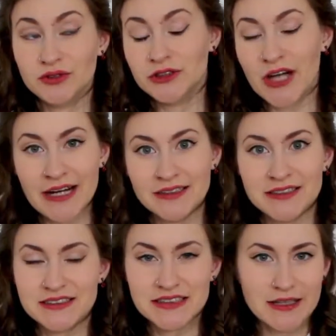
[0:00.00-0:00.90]

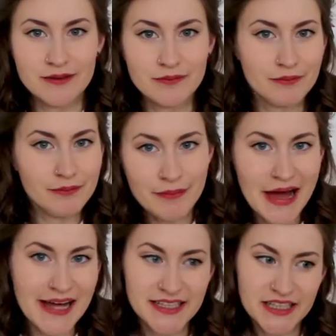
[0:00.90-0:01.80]
dragons and
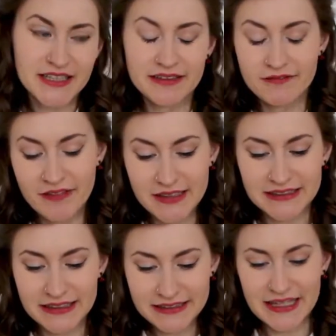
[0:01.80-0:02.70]
magic and
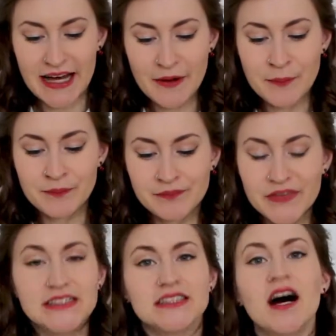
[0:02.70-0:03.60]
things like that.
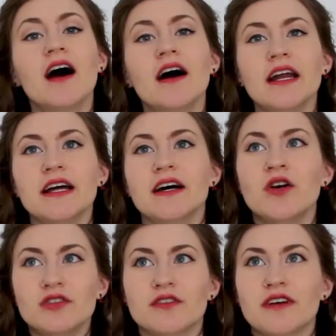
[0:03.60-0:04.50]
It's not an
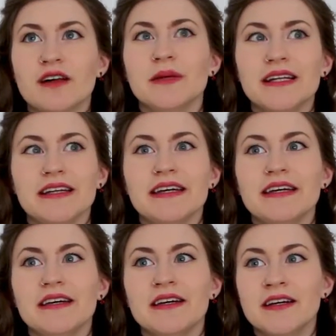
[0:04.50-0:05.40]

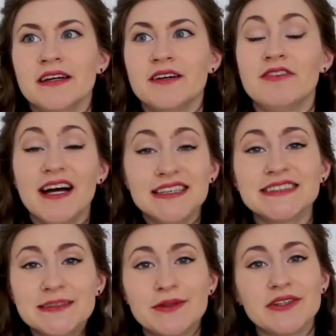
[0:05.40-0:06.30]
overwhelmingly
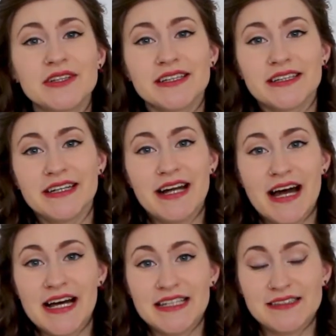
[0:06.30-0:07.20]
fantasy book. It
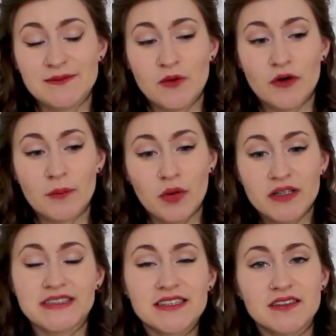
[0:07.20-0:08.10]
has more
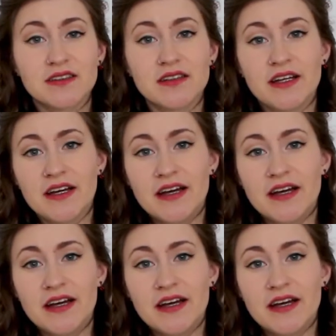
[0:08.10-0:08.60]
political